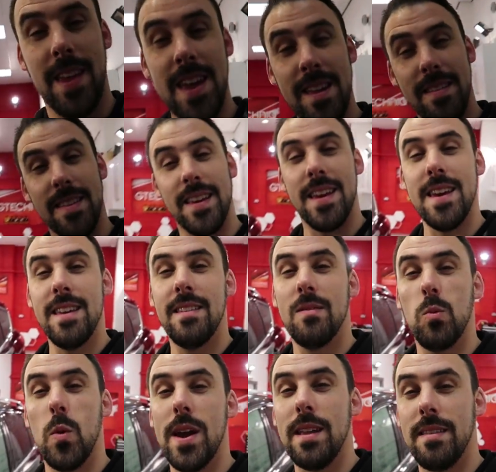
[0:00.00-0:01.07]
It
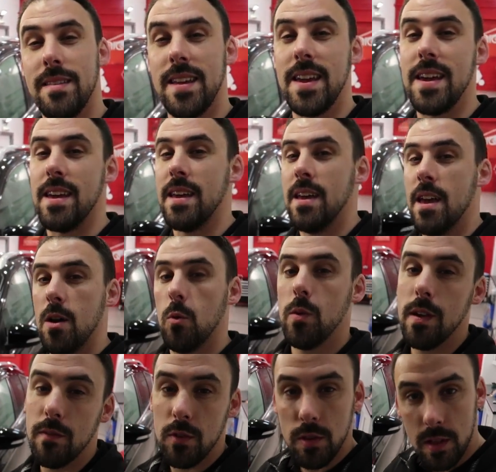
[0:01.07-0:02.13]
is Wednesday. We
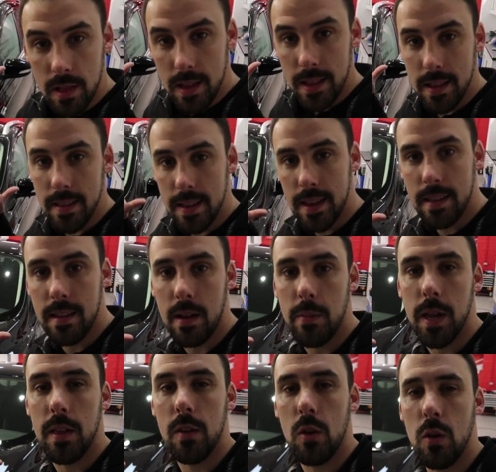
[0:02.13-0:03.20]
have just cleaned and
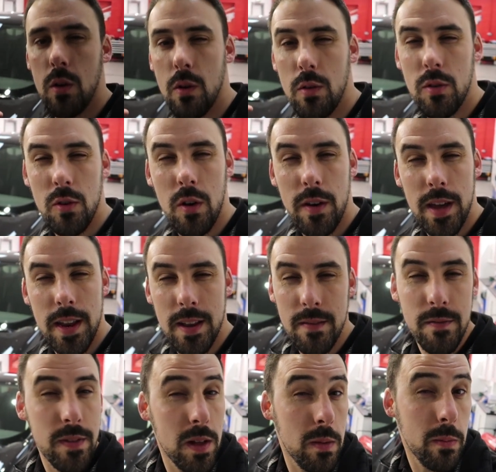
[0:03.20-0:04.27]
decontaminated the Cougar. Sorry I
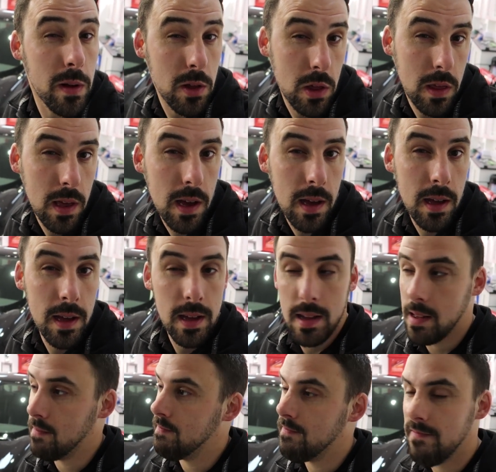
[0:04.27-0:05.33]
didn't film much of that.
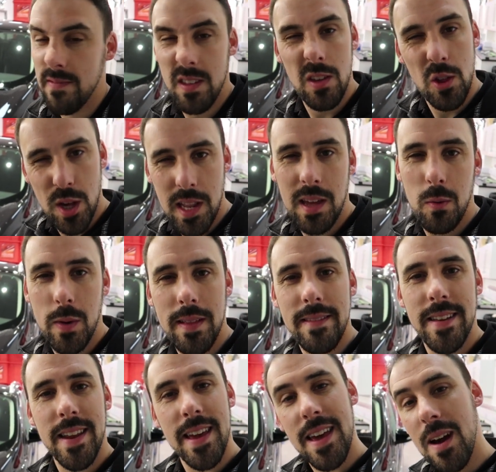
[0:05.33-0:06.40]
It's a chilly wind
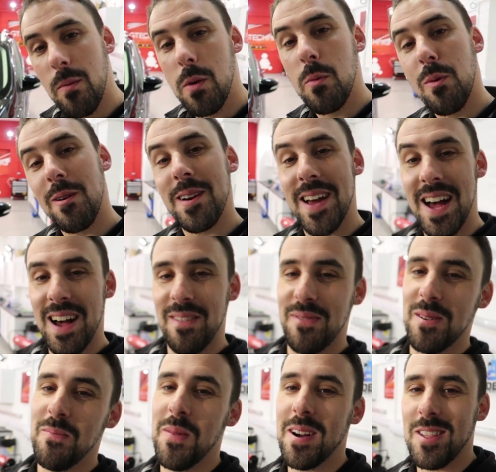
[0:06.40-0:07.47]
today and we weren't
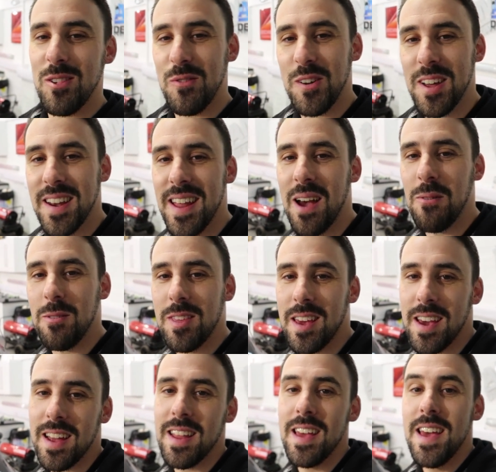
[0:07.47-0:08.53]
having much fun
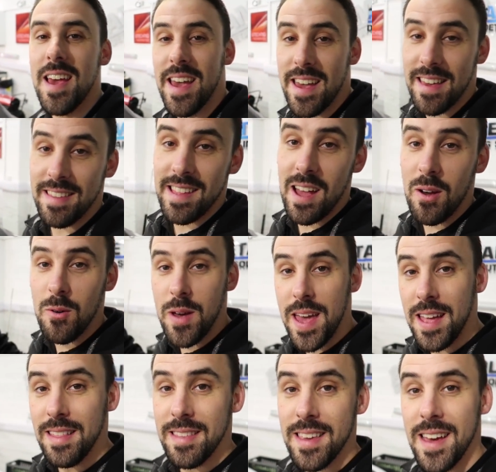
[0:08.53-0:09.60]
outside. It is now
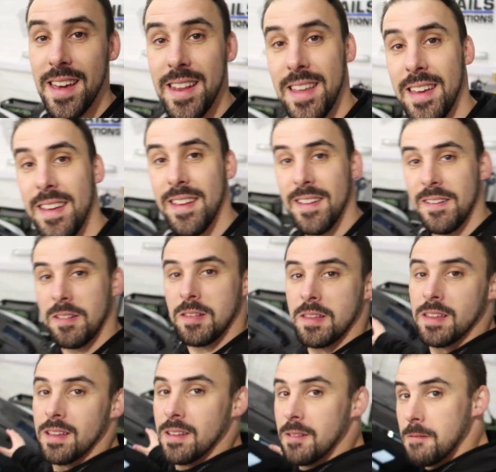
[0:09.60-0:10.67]
inside.
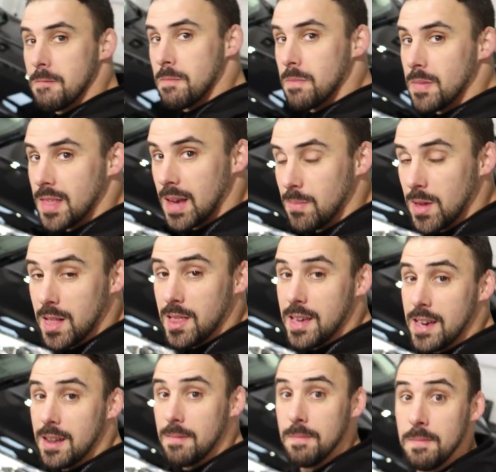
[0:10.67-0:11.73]
Time to
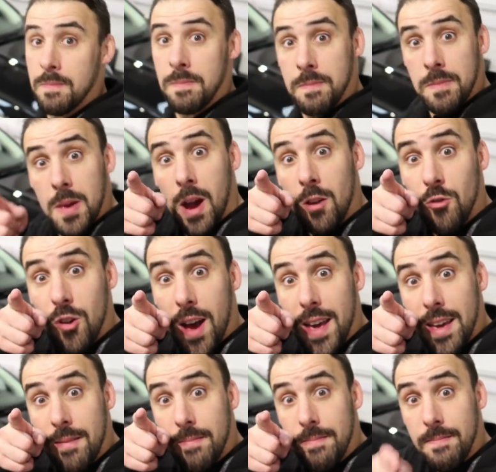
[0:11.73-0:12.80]
clay it and dry
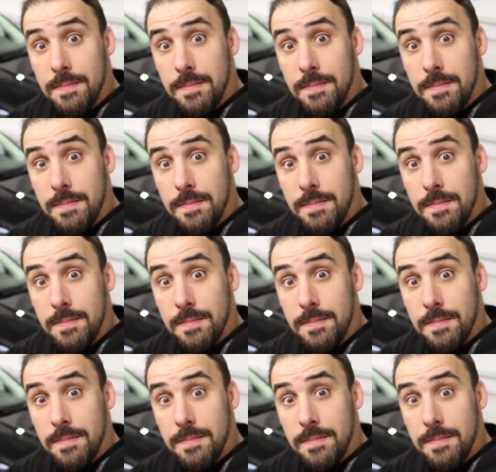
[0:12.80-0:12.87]
it.